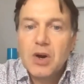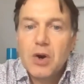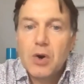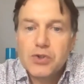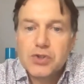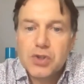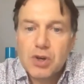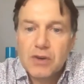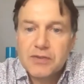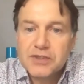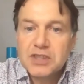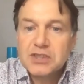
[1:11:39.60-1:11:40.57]
also
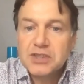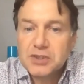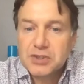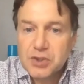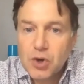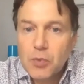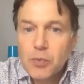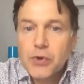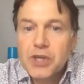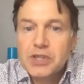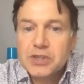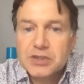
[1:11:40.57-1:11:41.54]
of citizens'
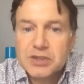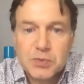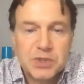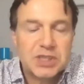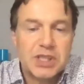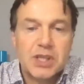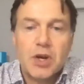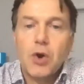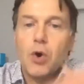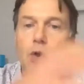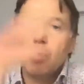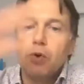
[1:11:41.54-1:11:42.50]
corporations. We see a
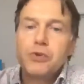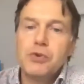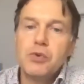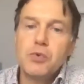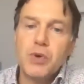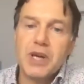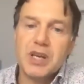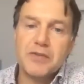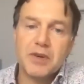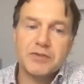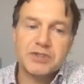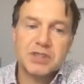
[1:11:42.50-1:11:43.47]
whole new wave
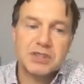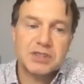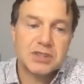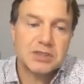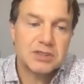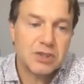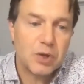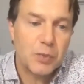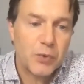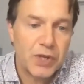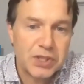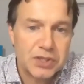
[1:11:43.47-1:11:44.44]
of citizens'
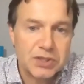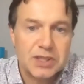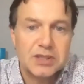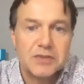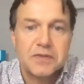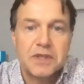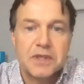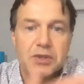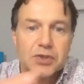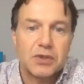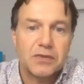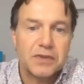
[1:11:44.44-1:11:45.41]
corporation in the
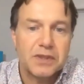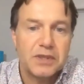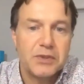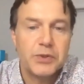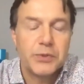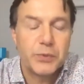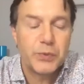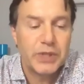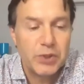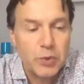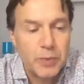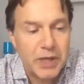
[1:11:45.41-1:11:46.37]
field of
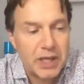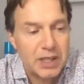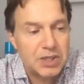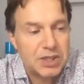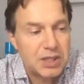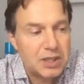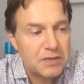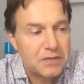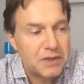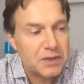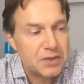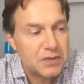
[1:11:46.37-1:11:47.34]
renewable energy, in the
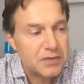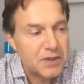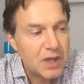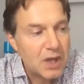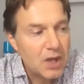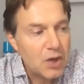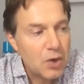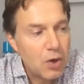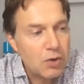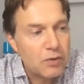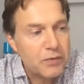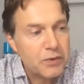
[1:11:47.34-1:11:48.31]
field of
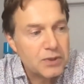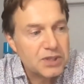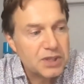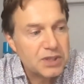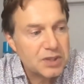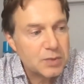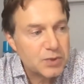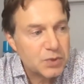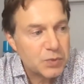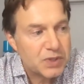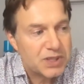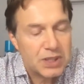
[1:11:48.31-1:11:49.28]
local food systems.
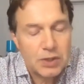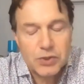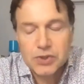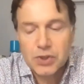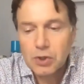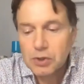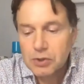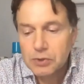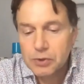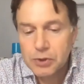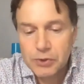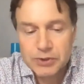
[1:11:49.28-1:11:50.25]
We see also local
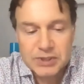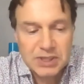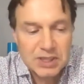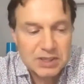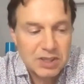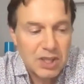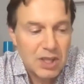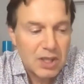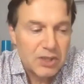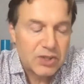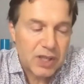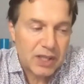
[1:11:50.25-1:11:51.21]
currencies.
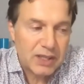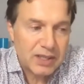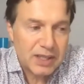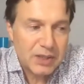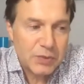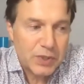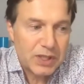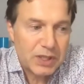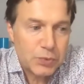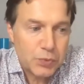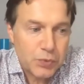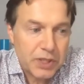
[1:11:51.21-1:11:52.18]
So I think we need
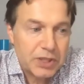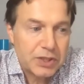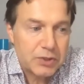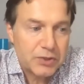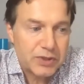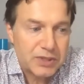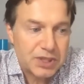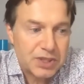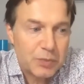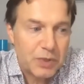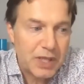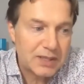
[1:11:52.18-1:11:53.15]
regional
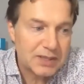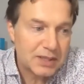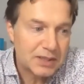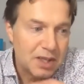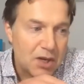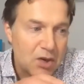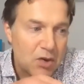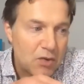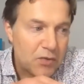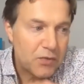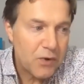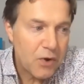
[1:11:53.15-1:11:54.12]
transition plans that
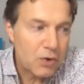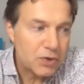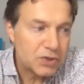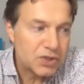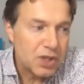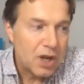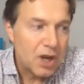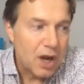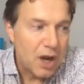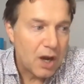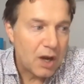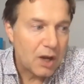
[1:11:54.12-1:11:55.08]
focus
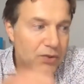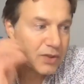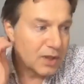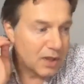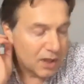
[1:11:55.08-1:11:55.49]
on